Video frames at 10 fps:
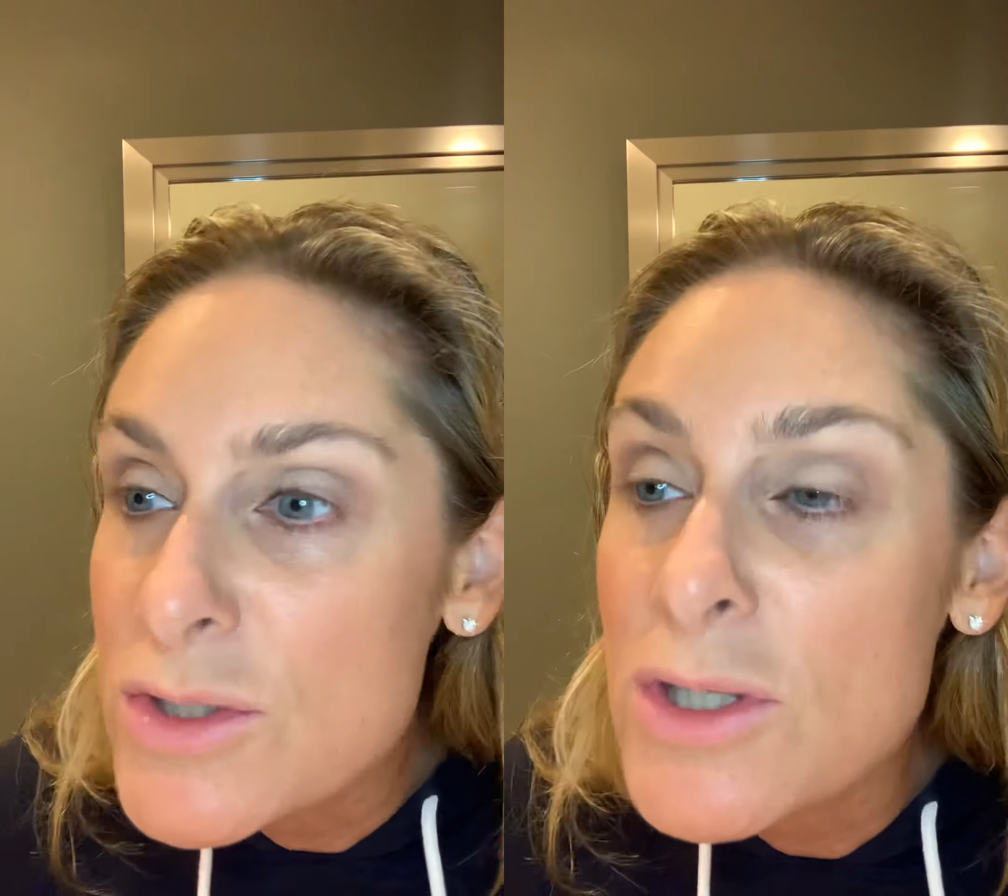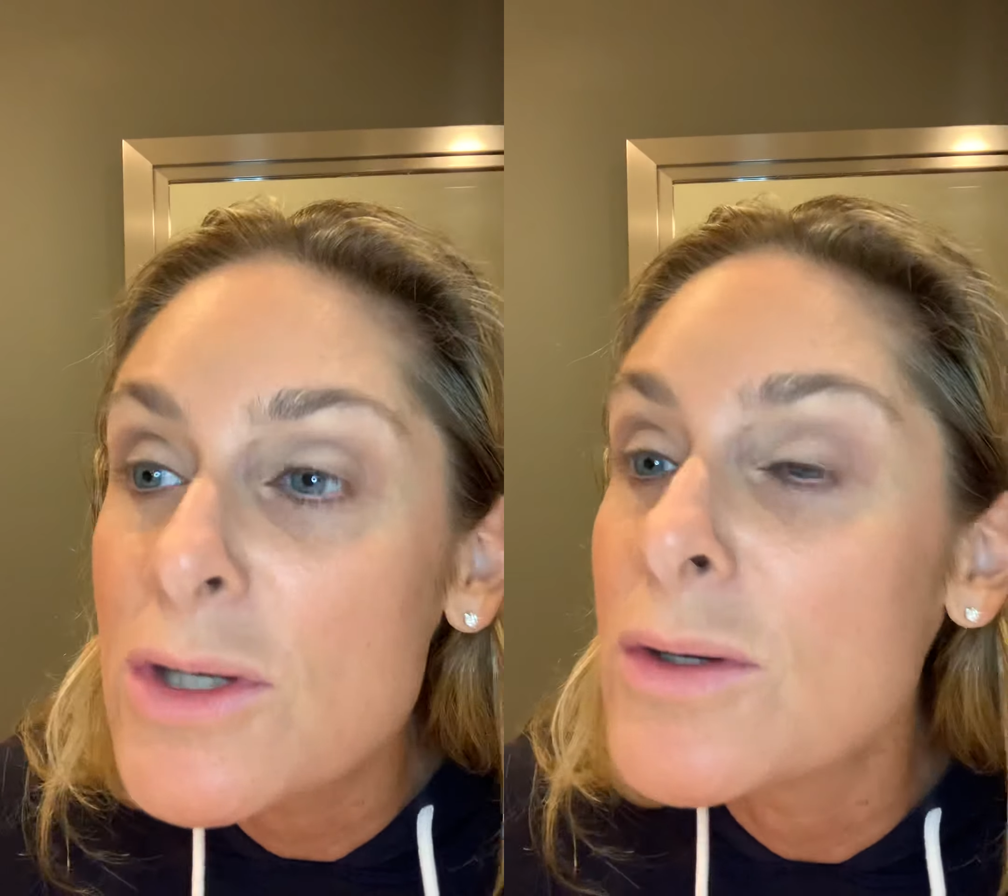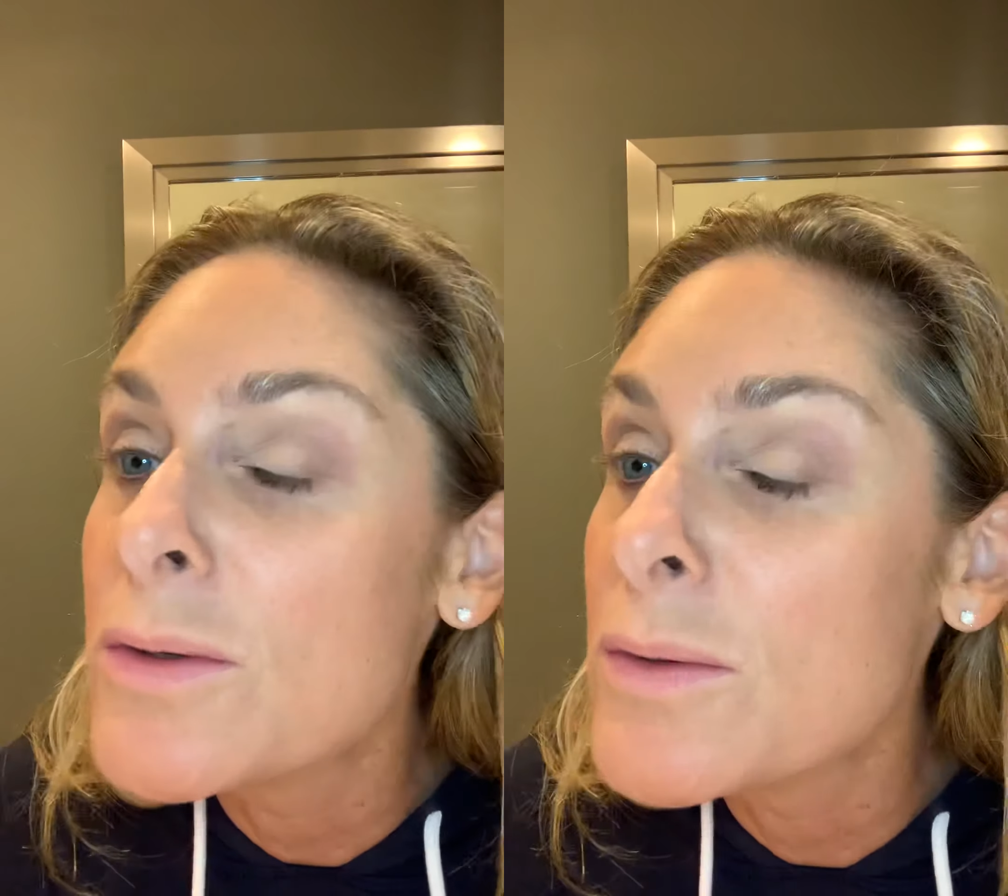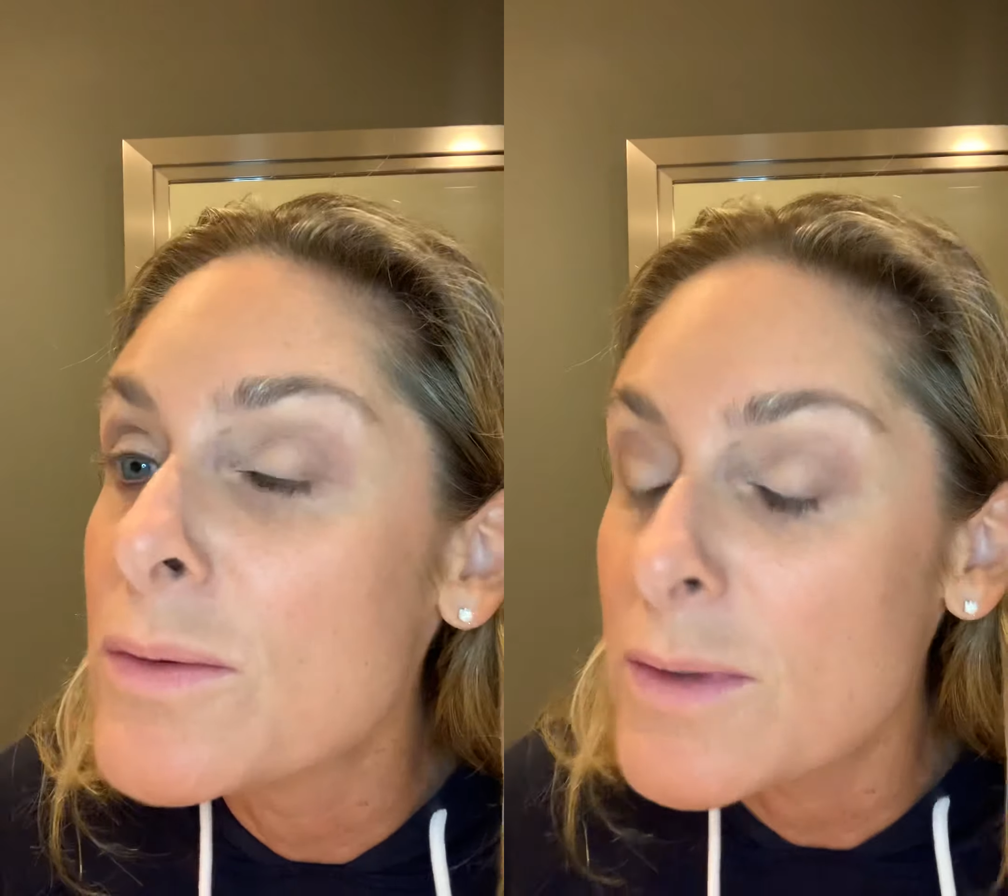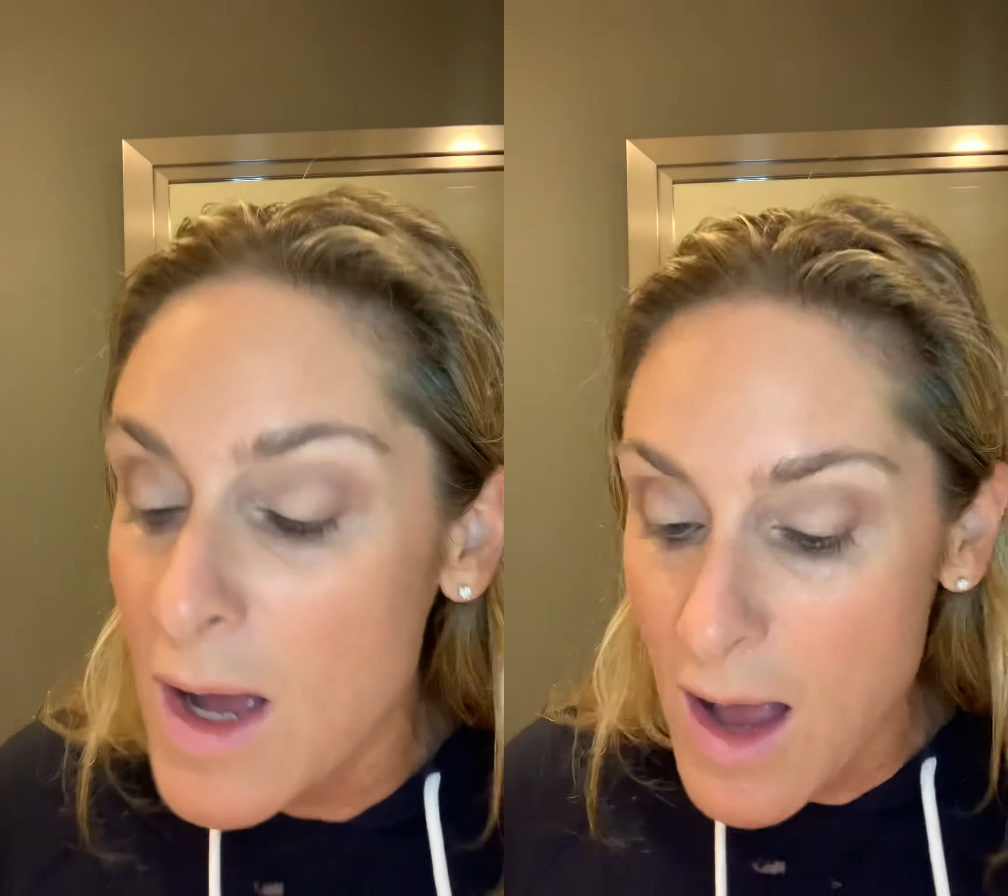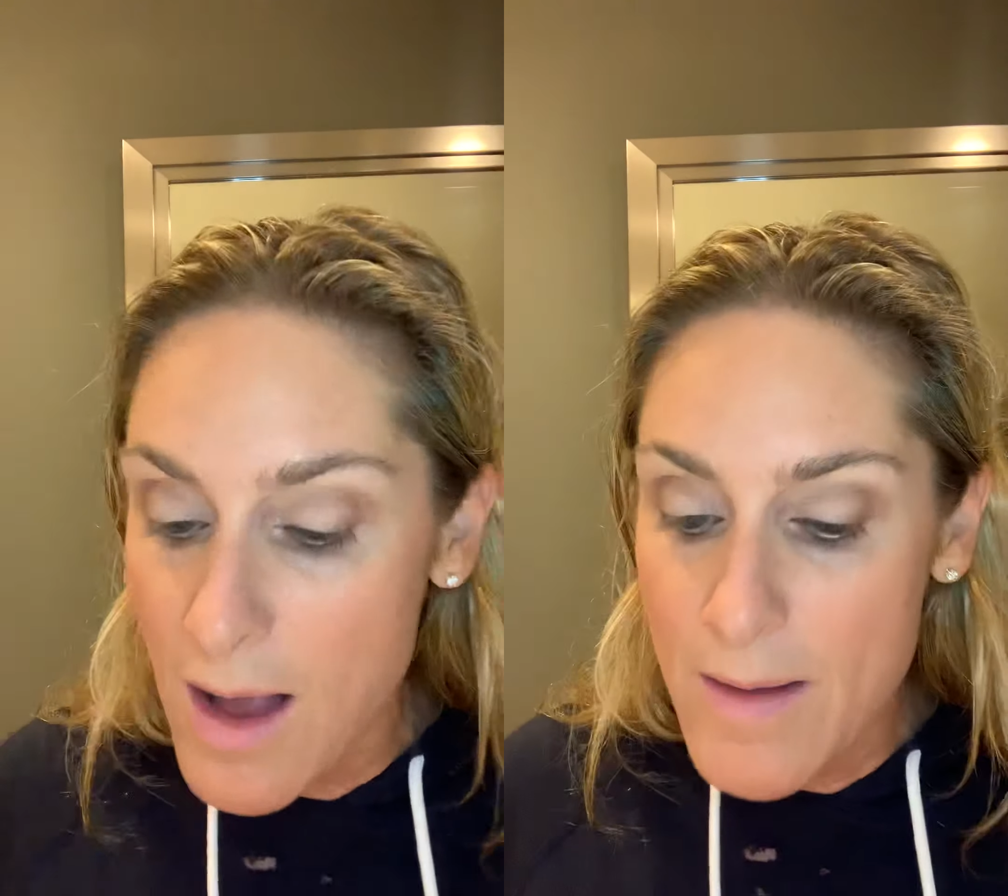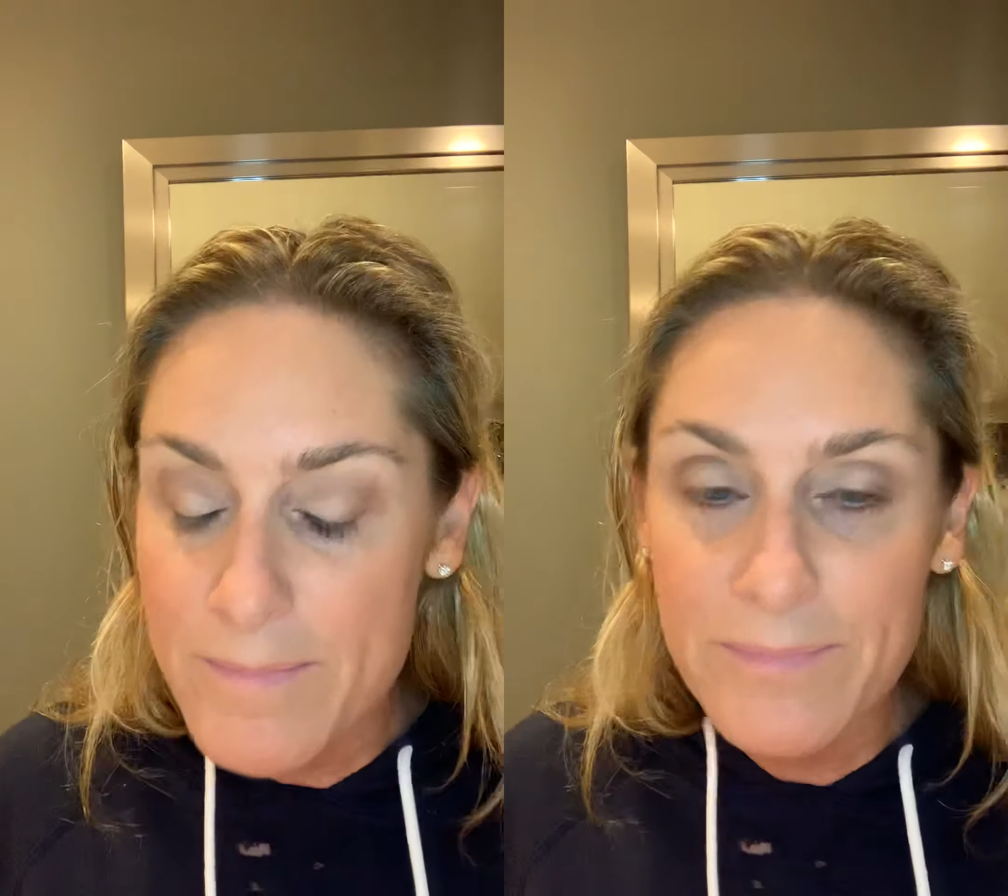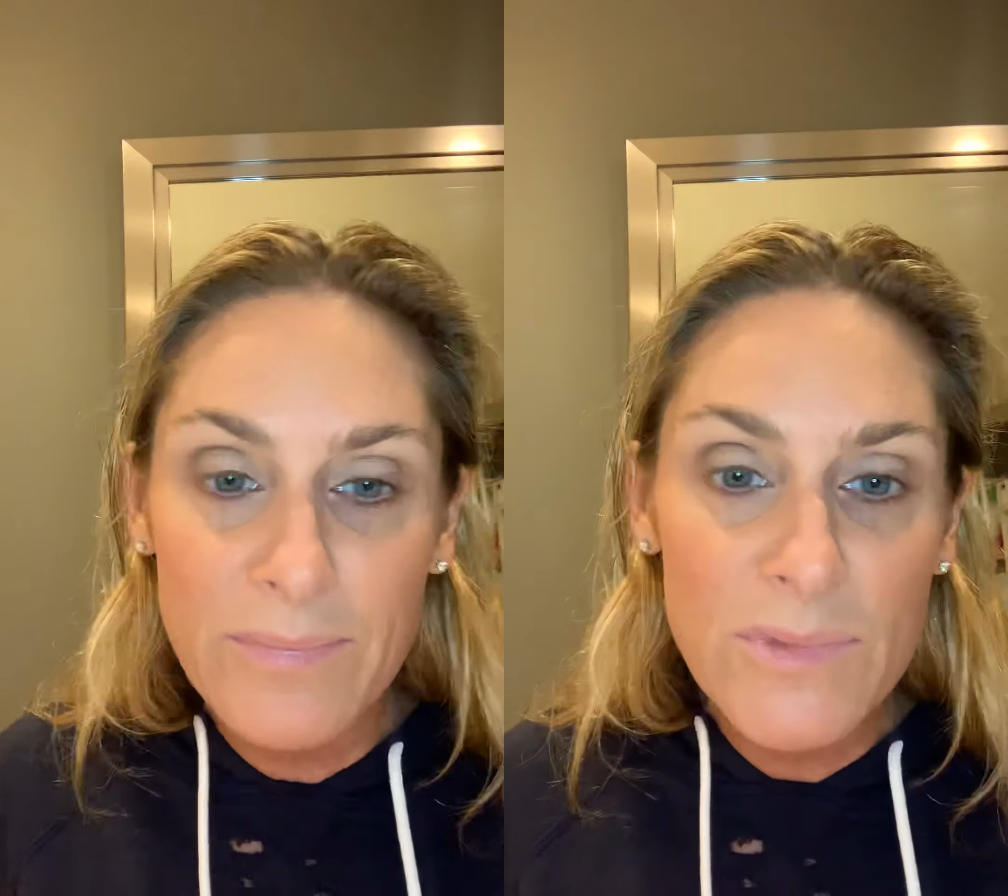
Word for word: do, um,